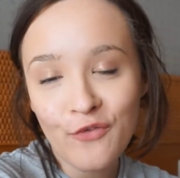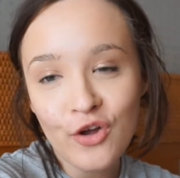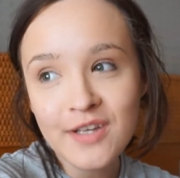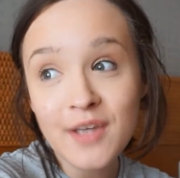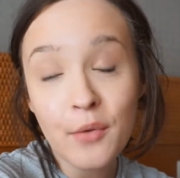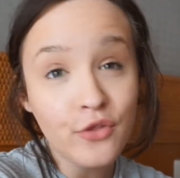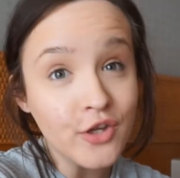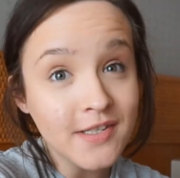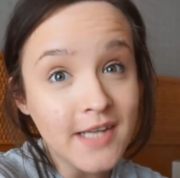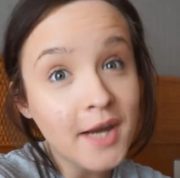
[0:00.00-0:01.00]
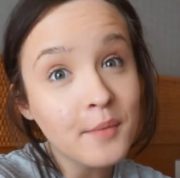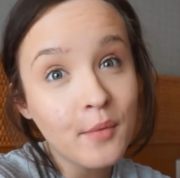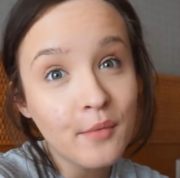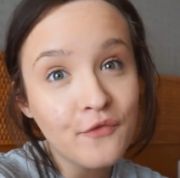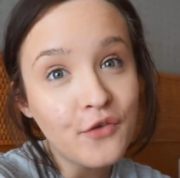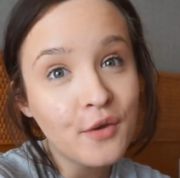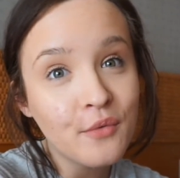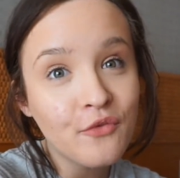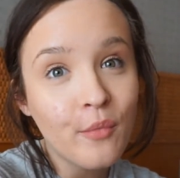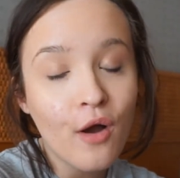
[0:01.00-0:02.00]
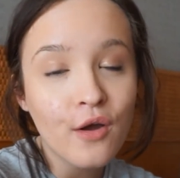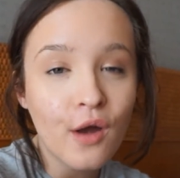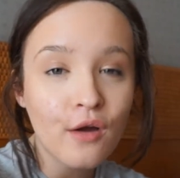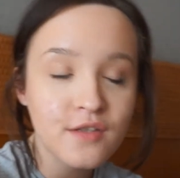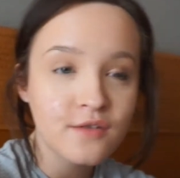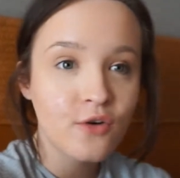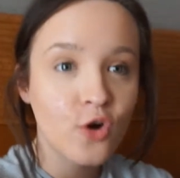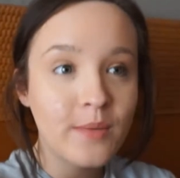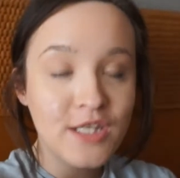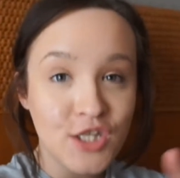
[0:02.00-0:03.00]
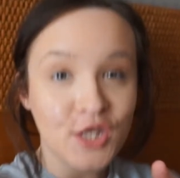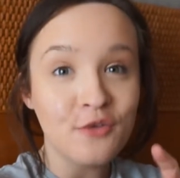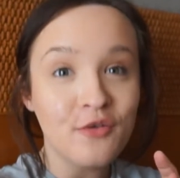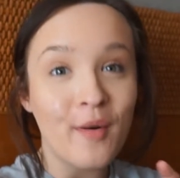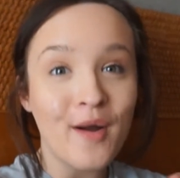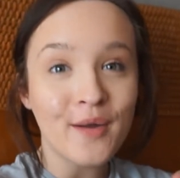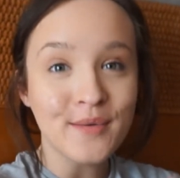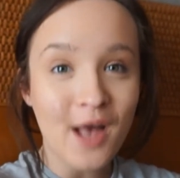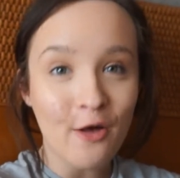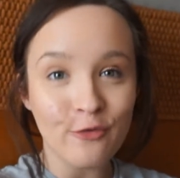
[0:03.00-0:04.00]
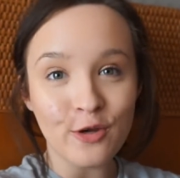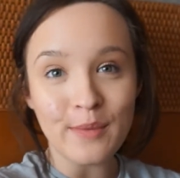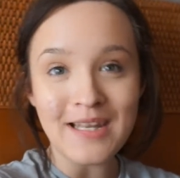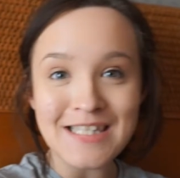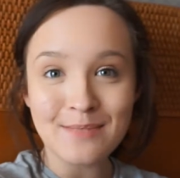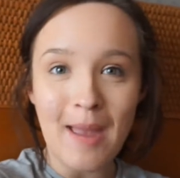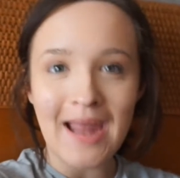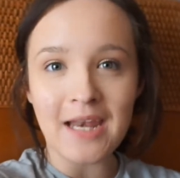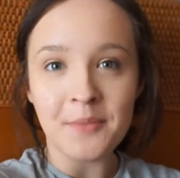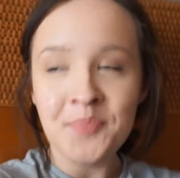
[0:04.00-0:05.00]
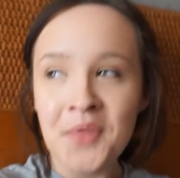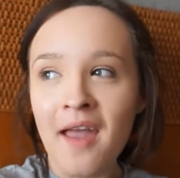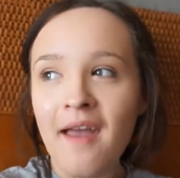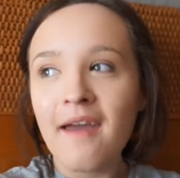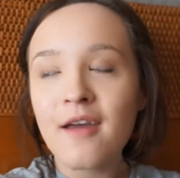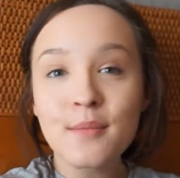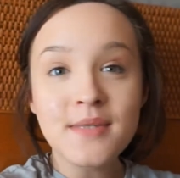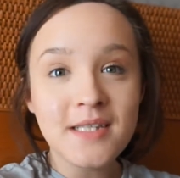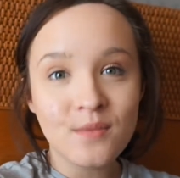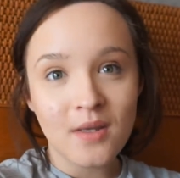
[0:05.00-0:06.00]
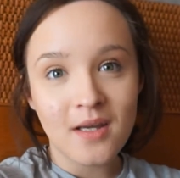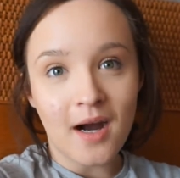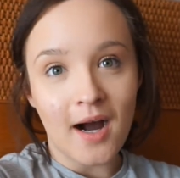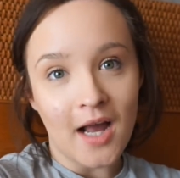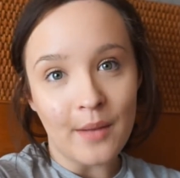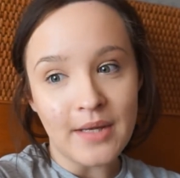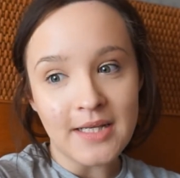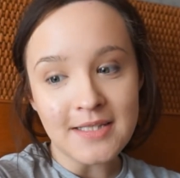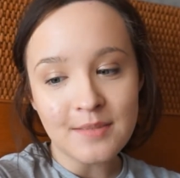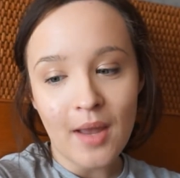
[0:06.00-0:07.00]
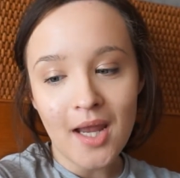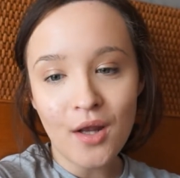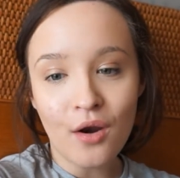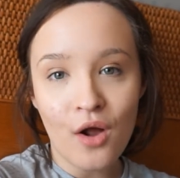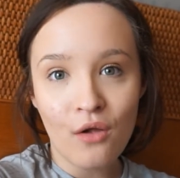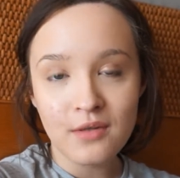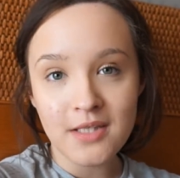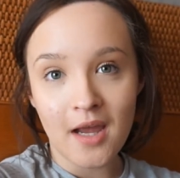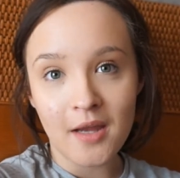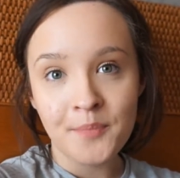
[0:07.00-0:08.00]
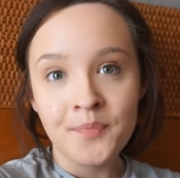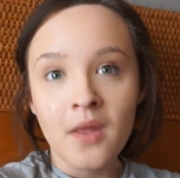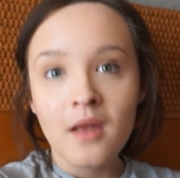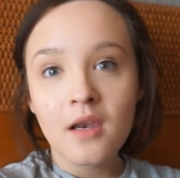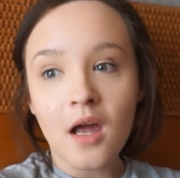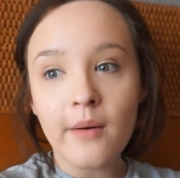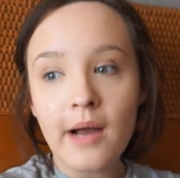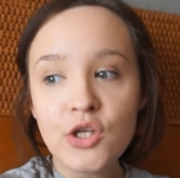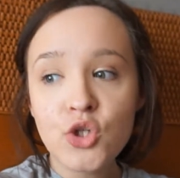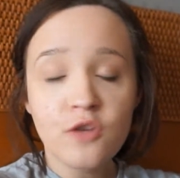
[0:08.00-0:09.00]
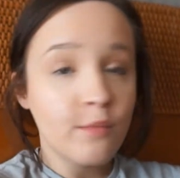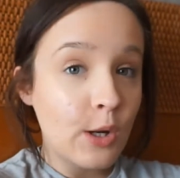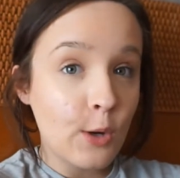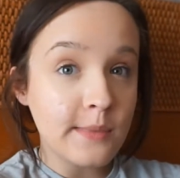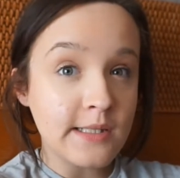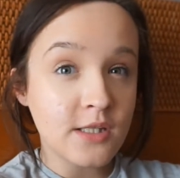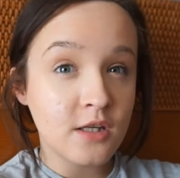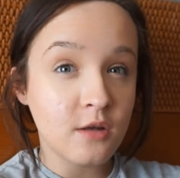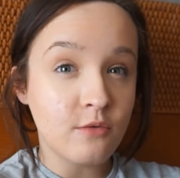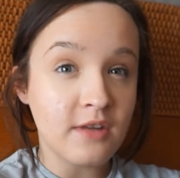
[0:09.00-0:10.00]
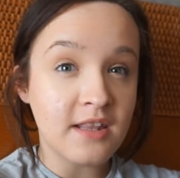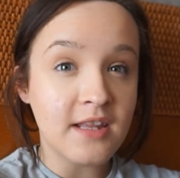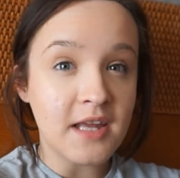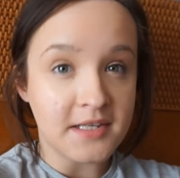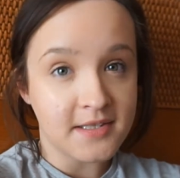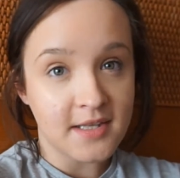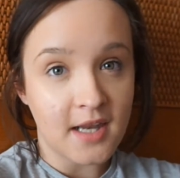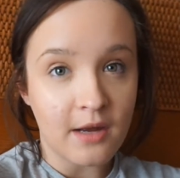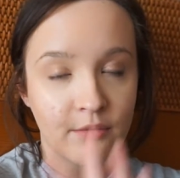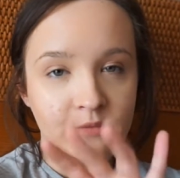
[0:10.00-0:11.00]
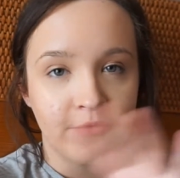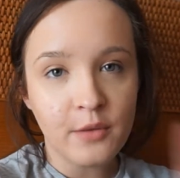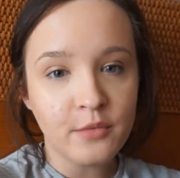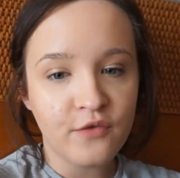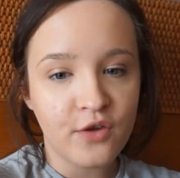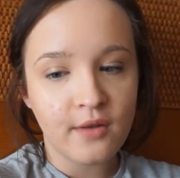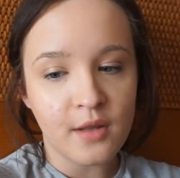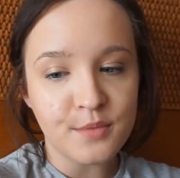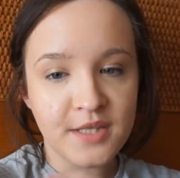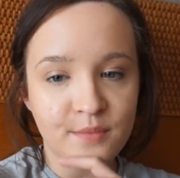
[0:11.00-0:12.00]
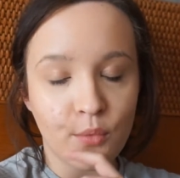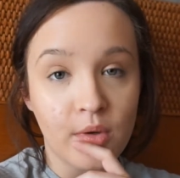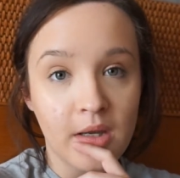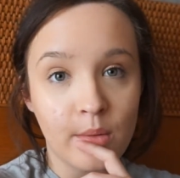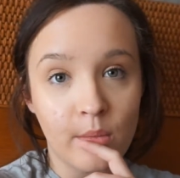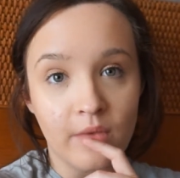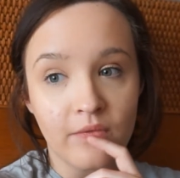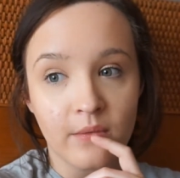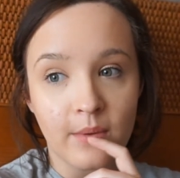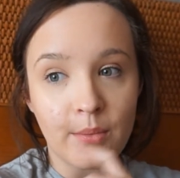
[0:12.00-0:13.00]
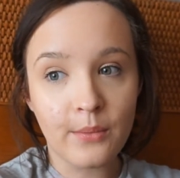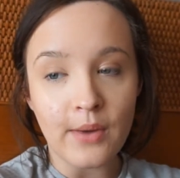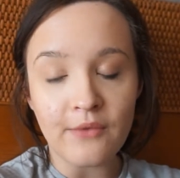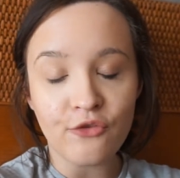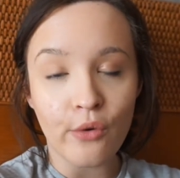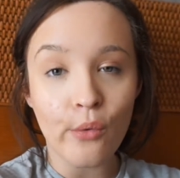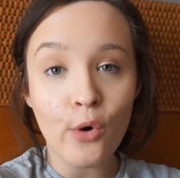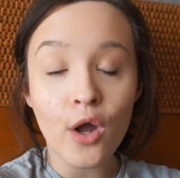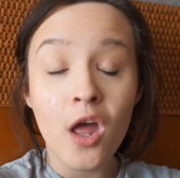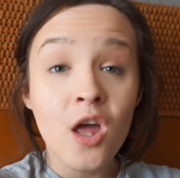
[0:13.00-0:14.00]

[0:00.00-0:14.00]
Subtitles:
It's now Thursday and I'm coming for you from my hotel room in Spain. So this week I am in Spain on holiday. Now I should have been coming to you really yesterday. I filmed a few clips this morning when we went for a walk.